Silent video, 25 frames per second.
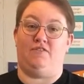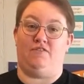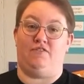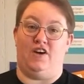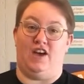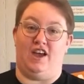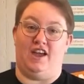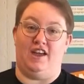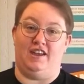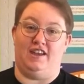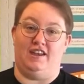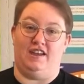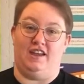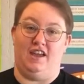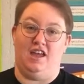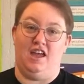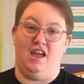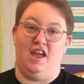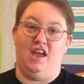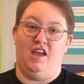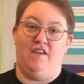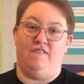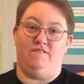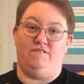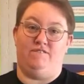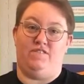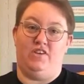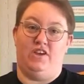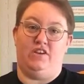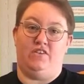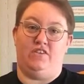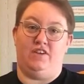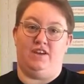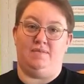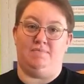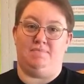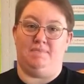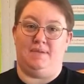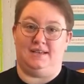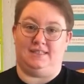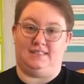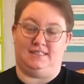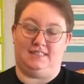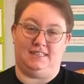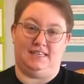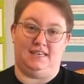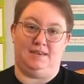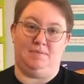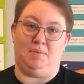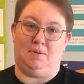fun, very
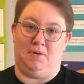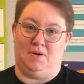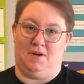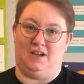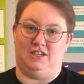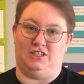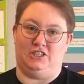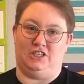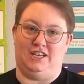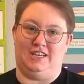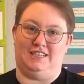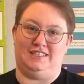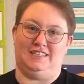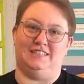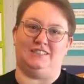messy project.